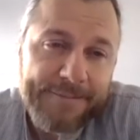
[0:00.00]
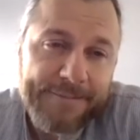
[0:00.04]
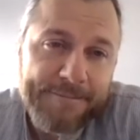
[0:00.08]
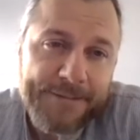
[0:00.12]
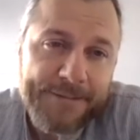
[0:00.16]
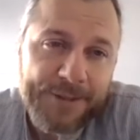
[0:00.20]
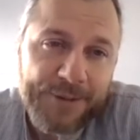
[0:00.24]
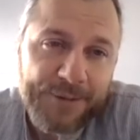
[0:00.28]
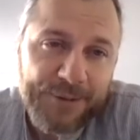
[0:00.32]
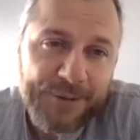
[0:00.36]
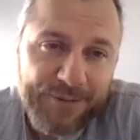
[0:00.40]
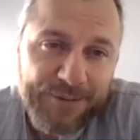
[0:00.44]

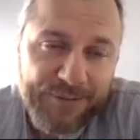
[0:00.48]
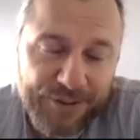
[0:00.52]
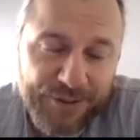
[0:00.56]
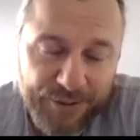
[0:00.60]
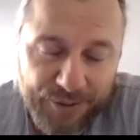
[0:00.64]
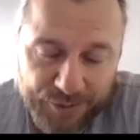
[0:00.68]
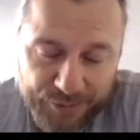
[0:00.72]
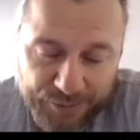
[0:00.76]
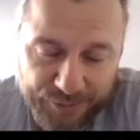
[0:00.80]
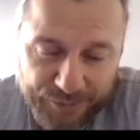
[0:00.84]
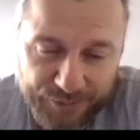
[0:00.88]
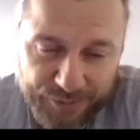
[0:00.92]
So even
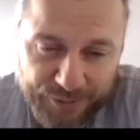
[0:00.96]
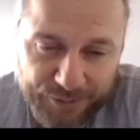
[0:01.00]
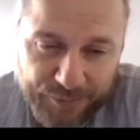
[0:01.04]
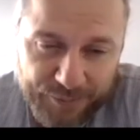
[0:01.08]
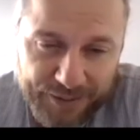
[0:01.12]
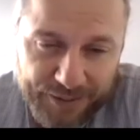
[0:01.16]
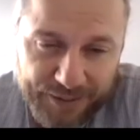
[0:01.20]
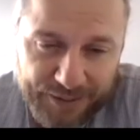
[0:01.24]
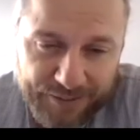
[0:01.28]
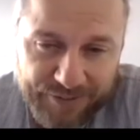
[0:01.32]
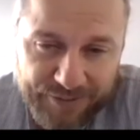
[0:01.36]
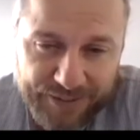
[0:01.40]
though you
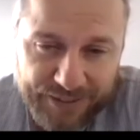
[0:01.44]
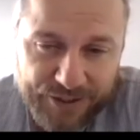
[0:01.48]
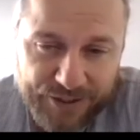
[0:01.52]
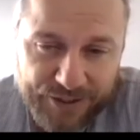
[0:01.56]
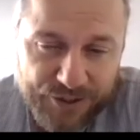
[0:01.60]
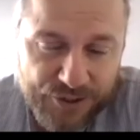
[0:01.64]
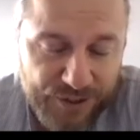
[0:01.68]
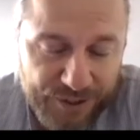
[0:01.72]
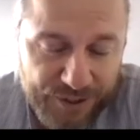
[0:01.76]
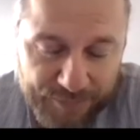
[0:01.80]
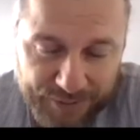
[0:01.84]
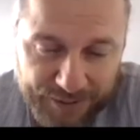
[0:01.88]
may live in
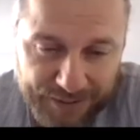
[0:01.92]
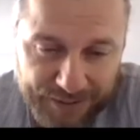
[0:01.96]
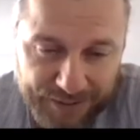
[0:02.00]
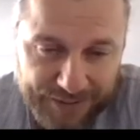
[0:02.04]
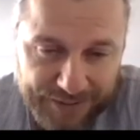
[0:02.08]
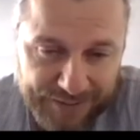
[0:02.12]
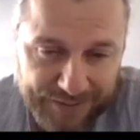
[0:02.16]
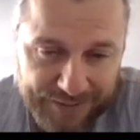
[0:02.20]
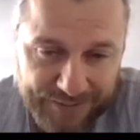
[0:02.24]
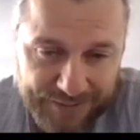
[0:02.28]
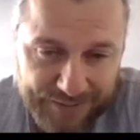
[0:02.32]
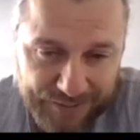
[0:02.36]

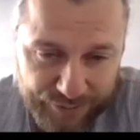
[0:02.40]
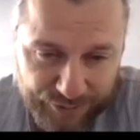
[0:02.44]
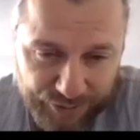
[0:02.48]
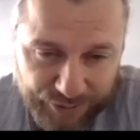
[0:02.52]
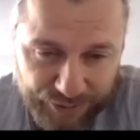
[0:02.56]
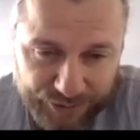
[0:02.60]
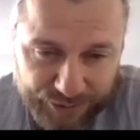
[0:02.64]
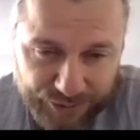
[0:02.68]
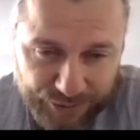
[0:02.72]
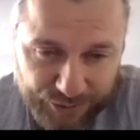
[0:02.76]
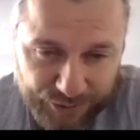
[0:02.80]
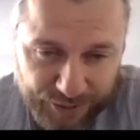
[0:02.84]
extremely
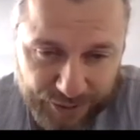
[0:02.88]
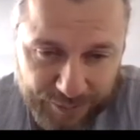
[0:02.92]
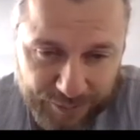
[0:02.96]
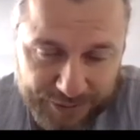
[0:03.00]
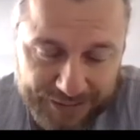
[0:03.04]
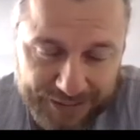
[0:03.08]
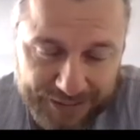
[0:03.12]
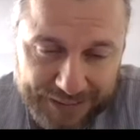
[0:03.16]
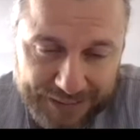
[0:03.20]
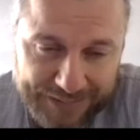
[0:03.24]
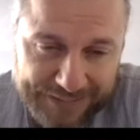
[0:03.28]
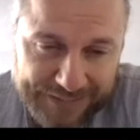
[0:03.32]
difficult
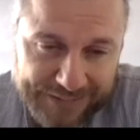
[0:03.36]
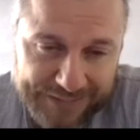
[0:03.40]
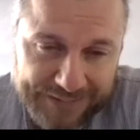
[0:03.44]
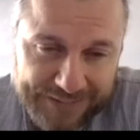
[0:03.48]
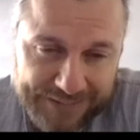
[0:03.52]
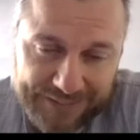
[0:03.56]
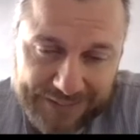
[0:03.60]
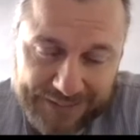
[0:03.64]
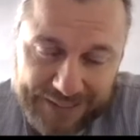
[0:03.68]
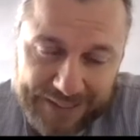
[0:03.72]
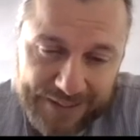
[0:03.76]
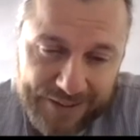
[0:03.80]

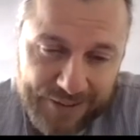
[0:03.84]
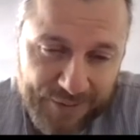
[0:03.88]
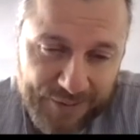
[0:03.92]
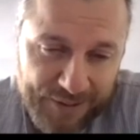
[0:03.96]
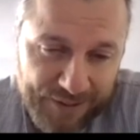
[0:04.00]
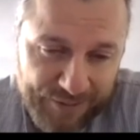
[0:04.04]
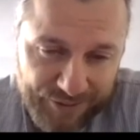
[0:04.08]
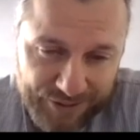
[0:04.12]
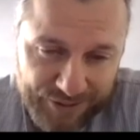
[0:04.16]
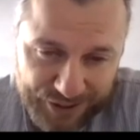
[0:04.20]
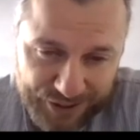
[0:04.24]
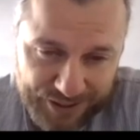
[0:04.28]
circumstances, and the
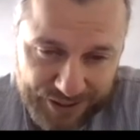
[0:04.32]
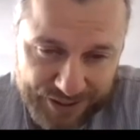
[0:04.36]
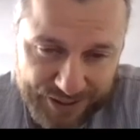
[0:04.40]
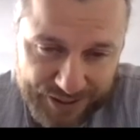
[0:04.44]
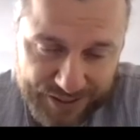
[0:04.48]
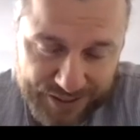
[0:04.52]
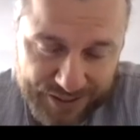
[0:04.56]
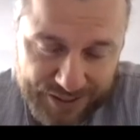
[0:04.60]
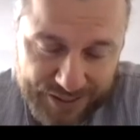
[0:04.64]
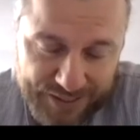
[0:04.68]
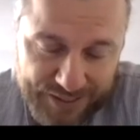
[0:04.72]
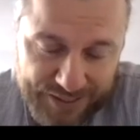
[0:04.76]

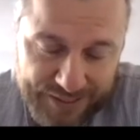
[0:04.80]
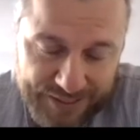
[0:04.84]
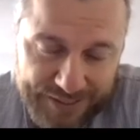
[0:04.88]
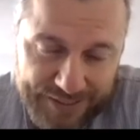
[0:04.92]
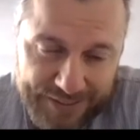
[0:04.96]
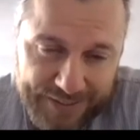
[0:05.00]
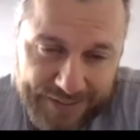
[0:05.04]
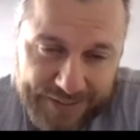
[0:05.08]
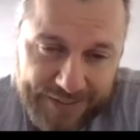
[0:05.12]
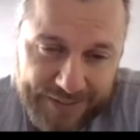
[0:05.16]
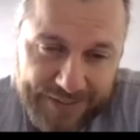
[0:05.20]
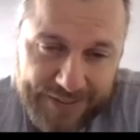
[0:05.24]
refugees
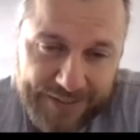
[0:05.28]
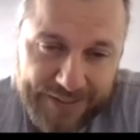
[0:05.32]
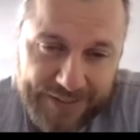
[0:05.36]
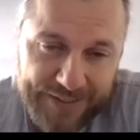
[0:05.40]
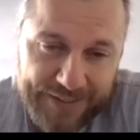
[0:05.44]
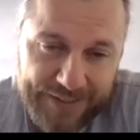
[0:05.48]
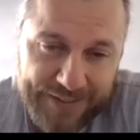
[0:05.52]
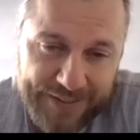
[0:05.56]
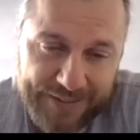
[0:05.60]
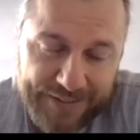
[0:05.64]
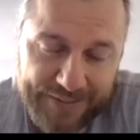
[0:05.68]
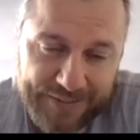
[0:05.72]

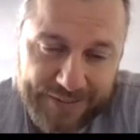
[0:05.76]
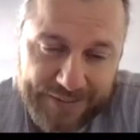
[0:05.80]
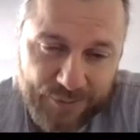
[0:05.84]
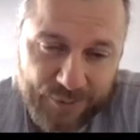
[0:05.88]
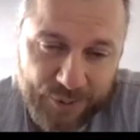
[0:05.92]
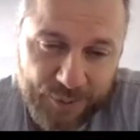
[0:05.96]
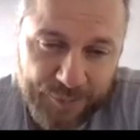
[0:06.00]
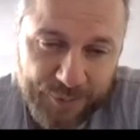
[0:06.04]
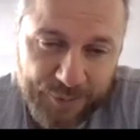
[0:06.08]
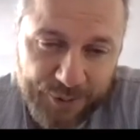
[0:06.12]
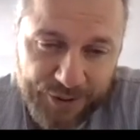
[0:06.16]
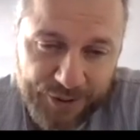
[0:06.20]
that
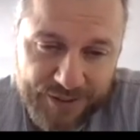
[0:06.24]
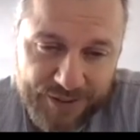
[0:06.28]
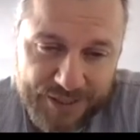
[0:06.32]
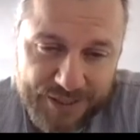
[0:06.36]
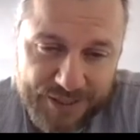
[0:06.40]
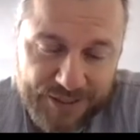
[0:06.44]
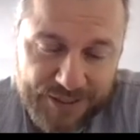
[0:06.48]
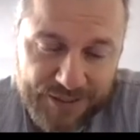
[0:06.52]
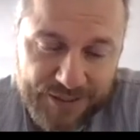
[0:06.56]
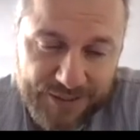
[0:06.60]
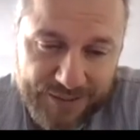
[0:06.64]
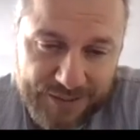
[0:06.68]
were part of the
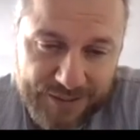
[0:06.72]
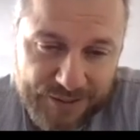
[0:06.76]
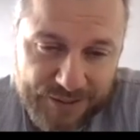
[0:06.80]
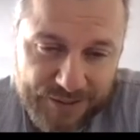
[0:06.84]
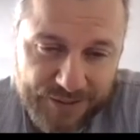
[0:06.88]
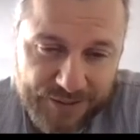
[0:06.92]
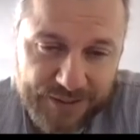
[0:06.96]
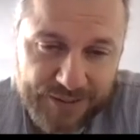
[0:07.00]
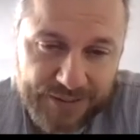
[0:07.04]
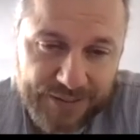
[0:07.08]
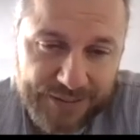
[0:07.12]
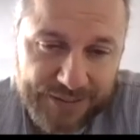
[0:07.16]
study
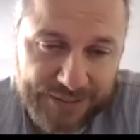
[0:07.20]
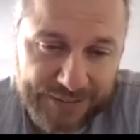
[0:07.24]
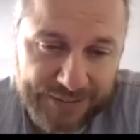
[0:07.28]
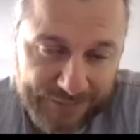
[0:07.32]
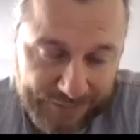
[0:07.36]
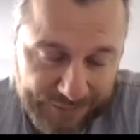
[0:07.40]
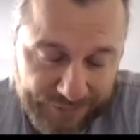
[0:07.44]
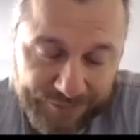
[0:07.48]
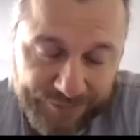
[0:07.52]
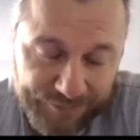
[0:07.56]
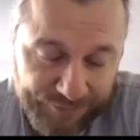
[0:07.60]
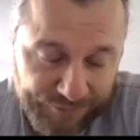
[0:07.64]
certainly
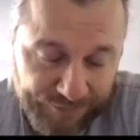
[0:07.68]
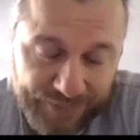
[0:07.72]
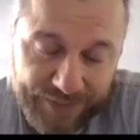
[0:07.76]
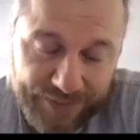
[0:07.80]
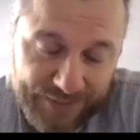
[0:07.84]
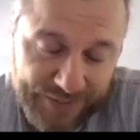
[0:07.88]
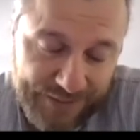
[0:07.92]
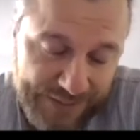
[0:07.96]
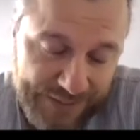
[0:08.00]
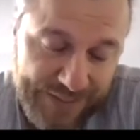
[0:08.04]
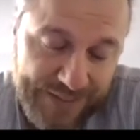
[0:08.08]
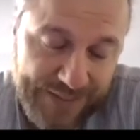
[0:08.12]

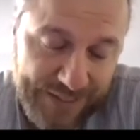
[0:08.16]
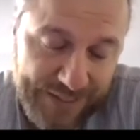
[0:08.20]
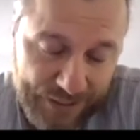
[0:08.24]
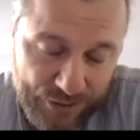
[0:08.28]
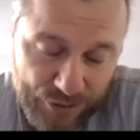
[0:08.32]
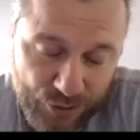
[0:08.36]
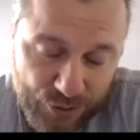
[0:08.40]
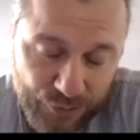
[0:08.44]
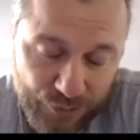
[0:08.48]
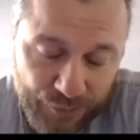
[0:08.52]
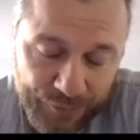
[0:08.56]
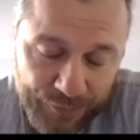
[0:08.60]
did
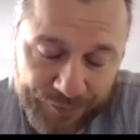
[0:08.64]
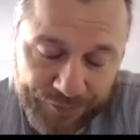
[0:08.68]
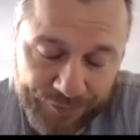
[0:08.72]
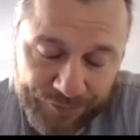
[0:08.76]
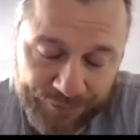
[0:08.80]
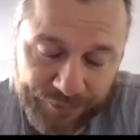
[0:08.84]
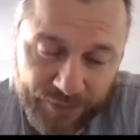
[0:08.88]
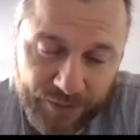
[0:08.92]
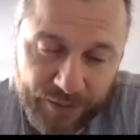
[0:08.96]
and do,